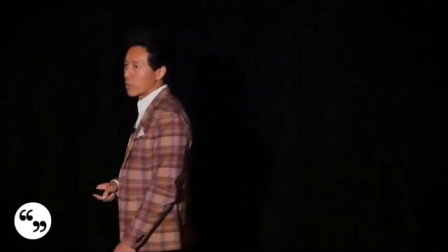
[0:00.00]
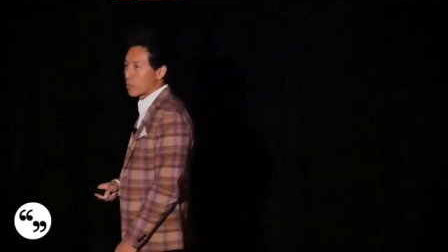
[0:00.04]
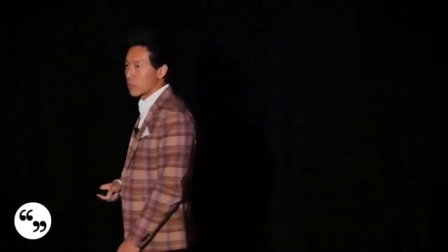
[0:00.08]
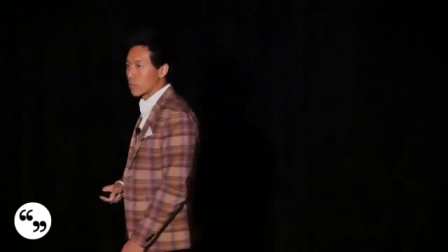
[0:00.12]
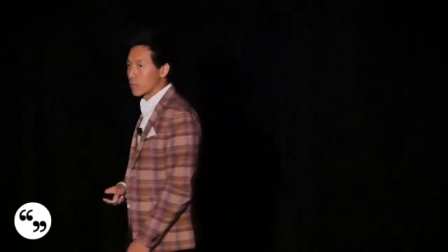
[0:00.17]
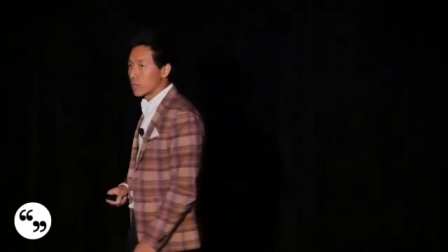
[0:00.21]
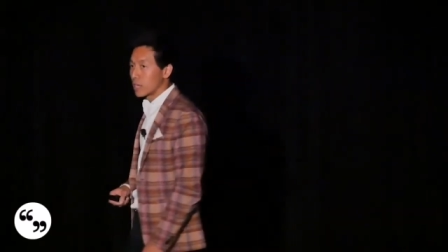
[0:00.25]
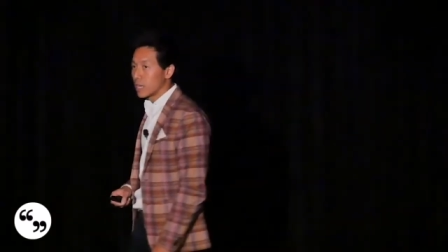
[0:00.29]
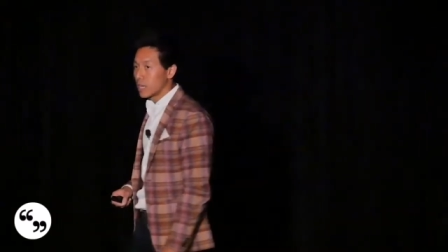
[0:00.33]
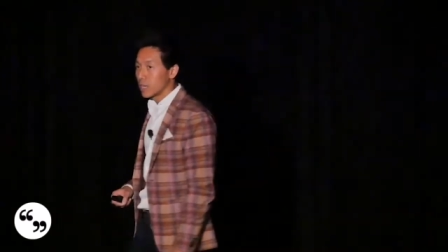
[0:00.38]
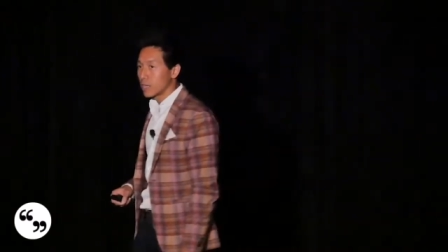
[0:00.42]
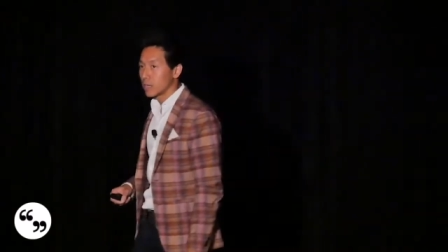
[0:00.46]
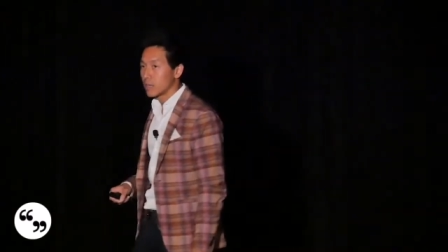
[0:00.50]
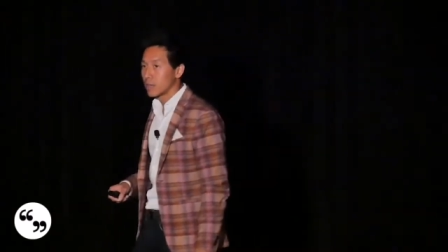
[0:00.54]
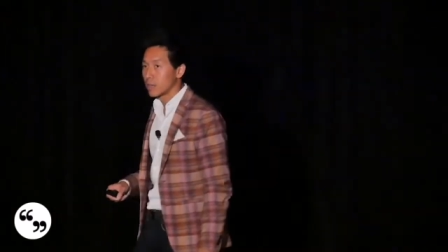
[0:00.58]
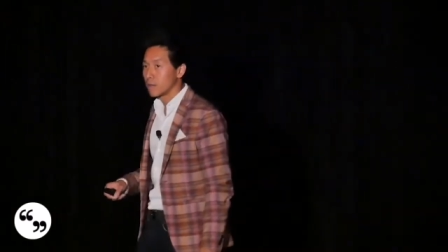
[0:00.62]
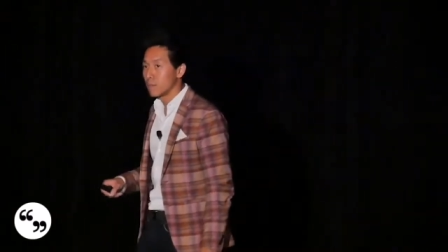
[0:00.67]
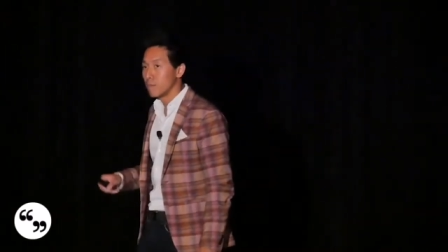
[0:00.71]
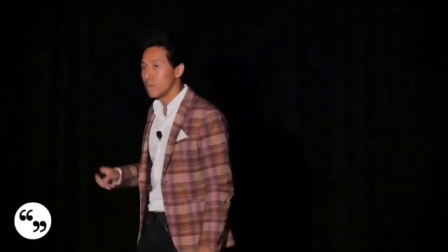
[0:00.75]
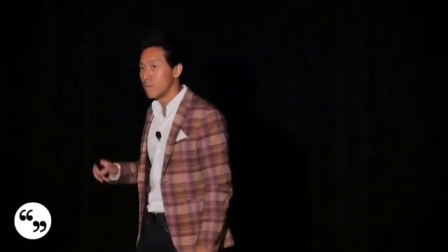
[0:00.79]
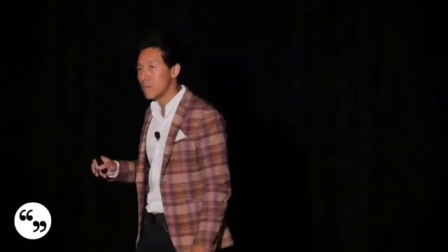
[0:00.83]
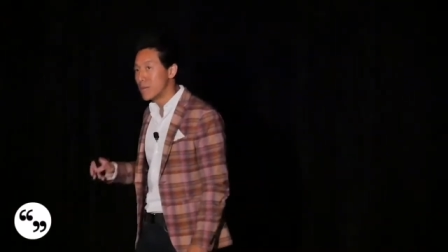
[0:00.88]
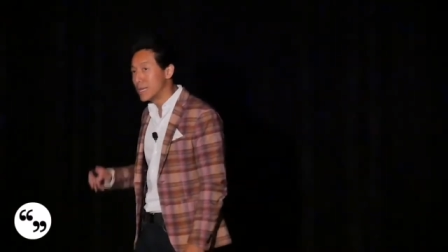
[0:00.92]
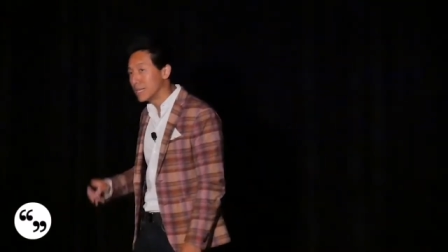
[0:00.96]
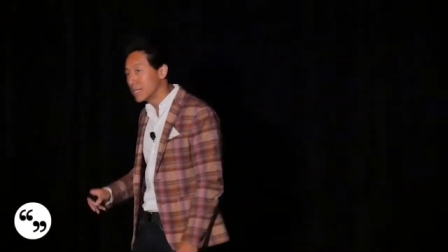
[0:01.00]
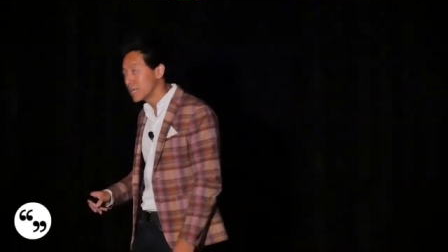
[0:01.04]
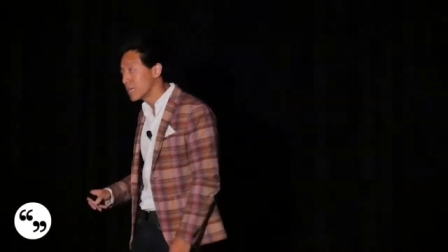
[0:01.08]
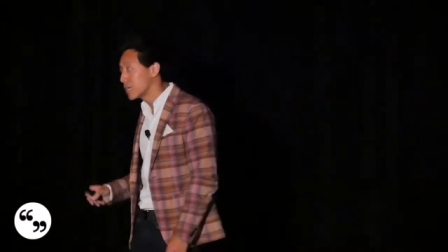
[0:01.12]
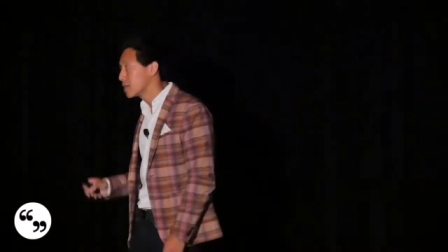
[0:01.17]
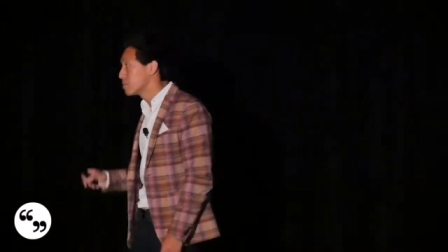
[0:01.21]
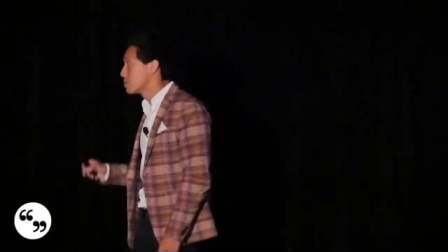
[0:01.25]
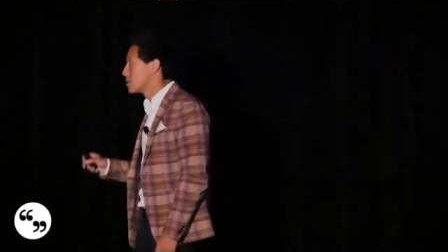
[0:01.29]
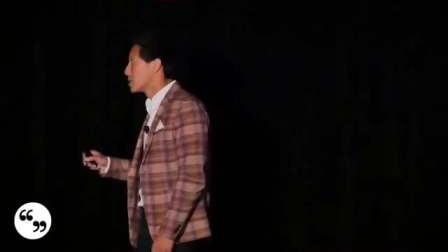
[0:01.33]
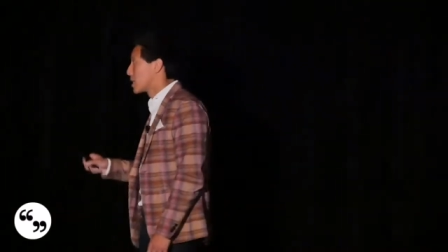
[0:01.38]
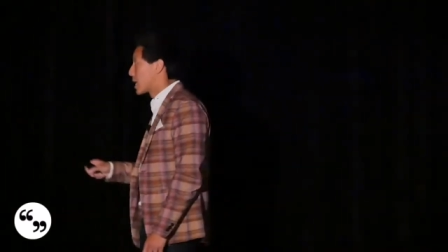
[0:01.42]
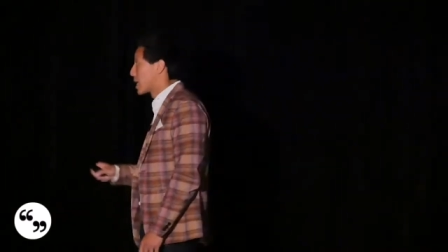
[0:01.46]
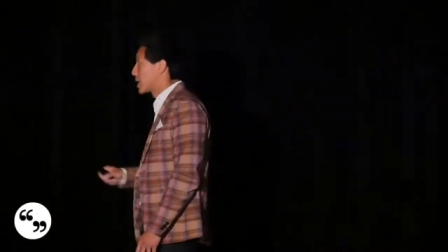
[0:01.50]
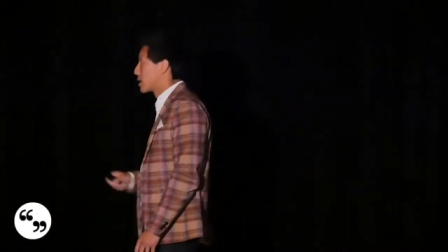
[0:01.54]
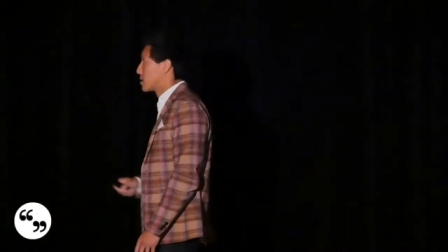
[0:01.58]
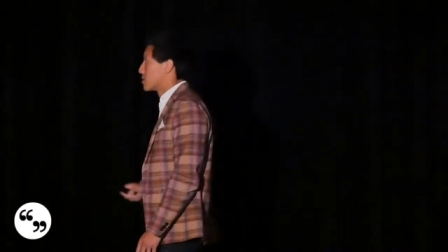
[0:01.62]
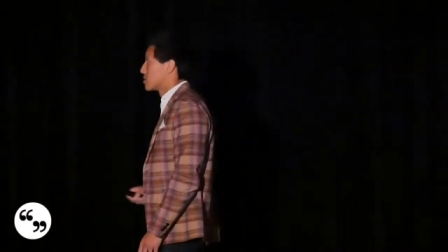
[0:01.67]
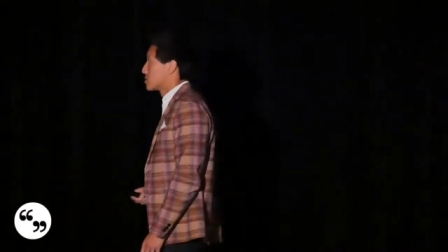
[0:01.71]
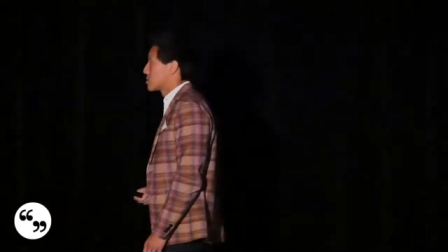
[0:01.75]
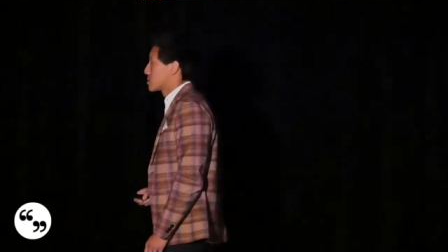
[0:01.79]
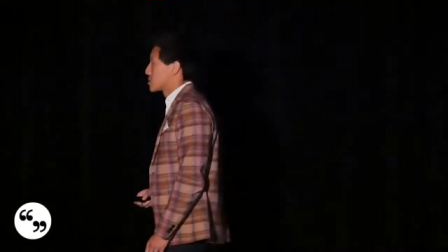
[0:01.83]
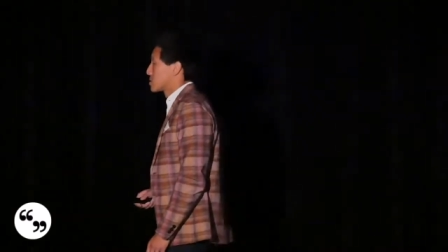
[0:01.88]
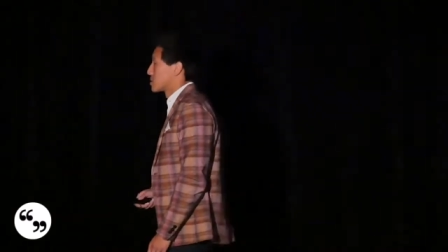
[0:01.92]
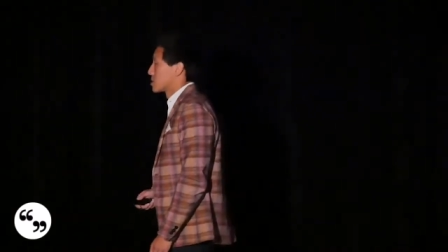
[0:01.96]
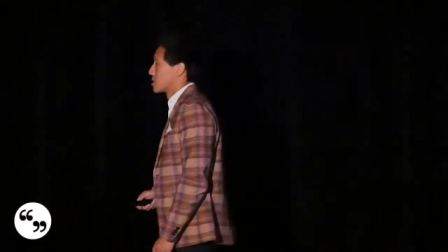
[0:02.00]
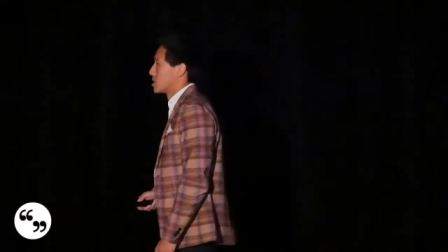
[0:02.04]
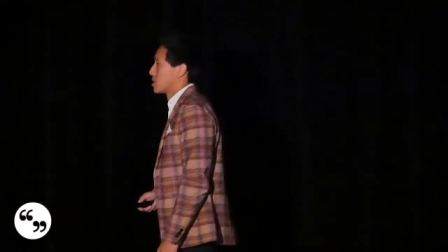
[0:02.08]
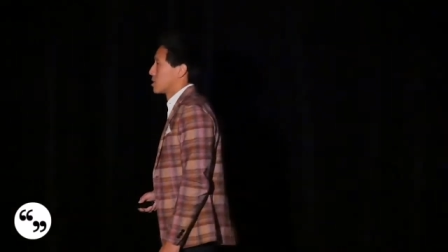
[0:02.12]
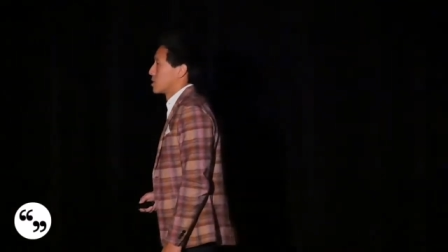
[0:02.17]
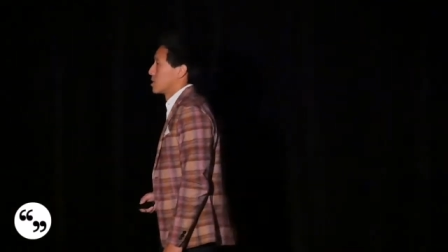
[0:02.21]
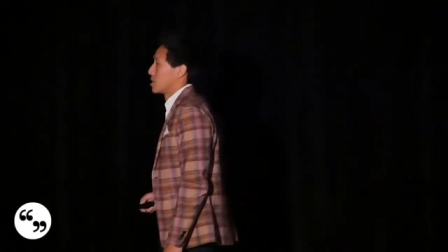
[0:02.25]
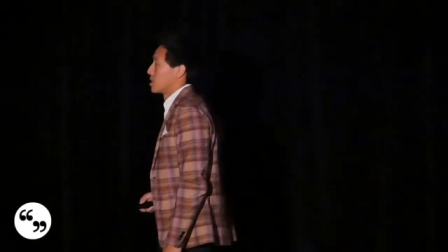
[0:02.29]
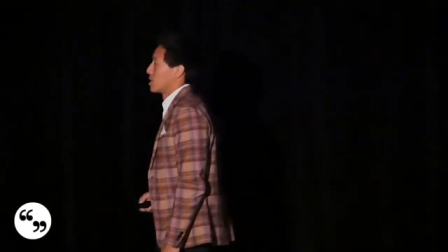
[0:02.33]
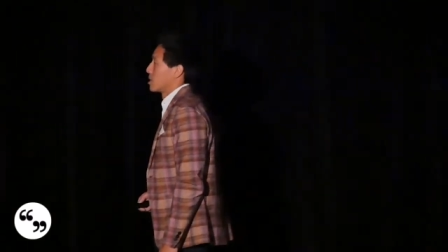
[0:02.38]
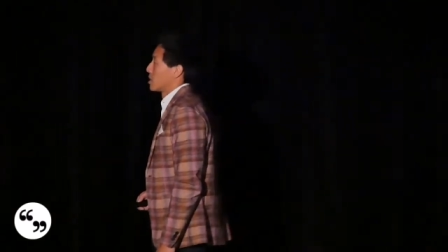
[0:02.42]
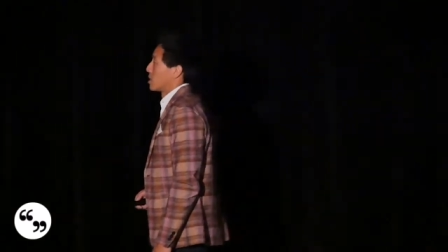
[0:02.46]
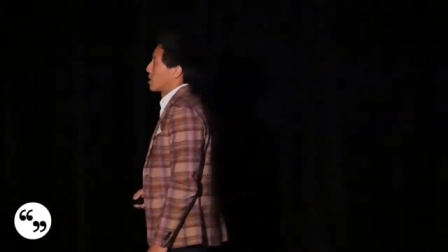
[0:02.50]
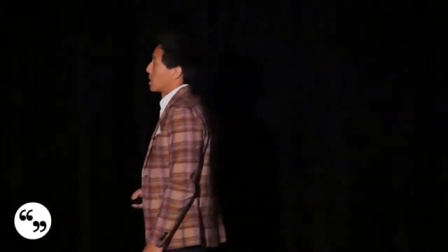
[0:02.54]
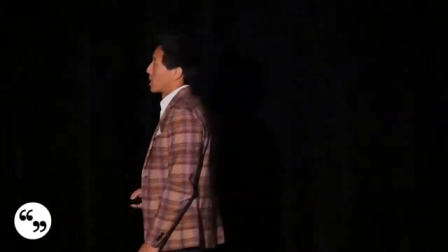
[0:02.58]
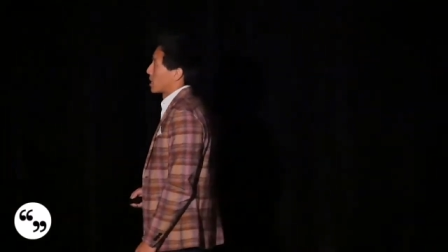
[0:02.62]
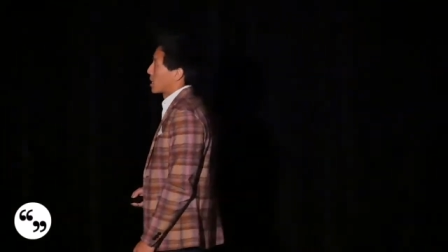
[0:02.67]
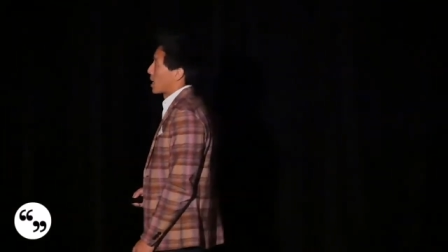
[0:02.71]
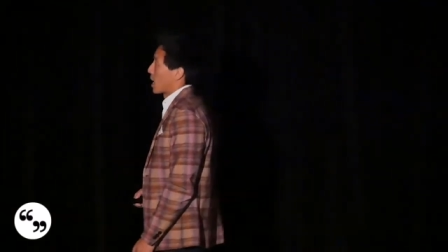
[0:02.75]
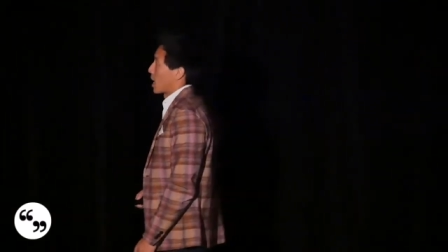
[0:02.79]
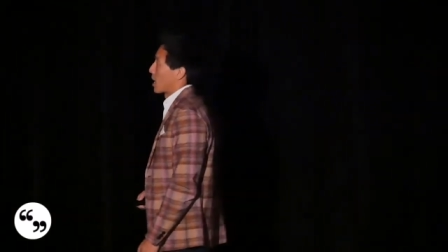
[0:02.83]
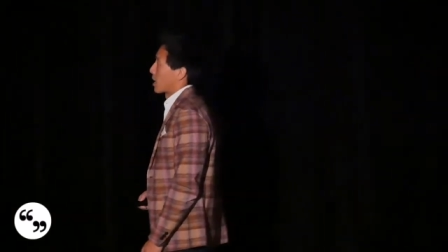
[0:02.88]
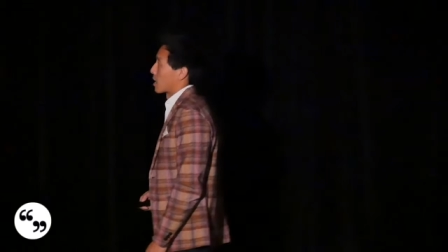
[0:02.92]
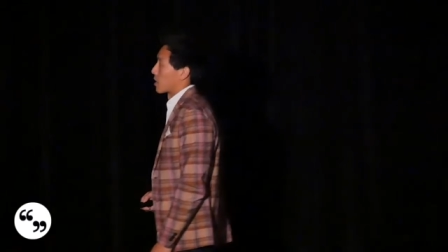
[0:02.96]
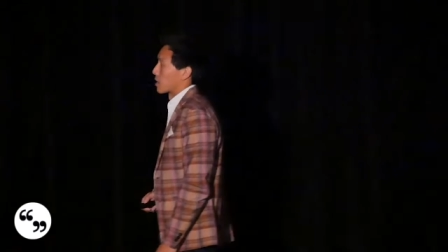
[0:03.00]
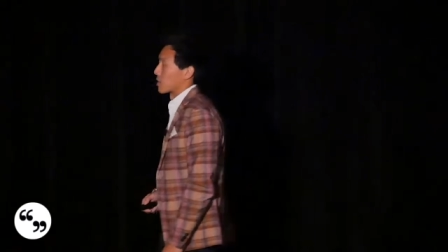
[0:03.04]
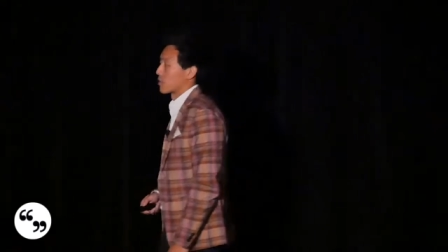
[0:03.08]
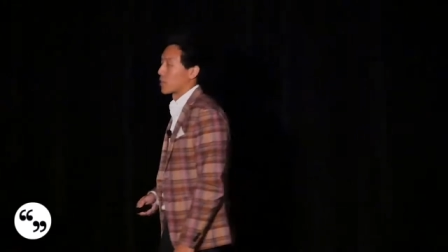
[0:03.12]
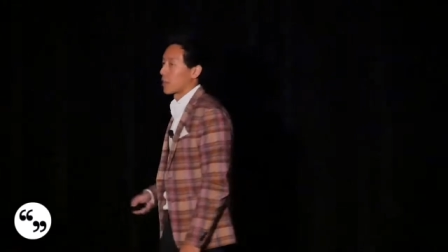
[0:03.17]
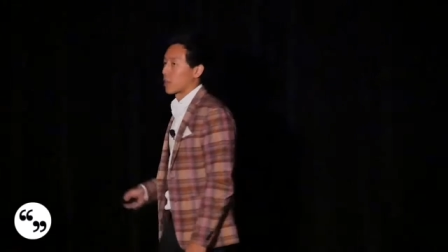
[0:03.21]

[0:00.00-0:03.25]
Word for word: three million millennials in Canada.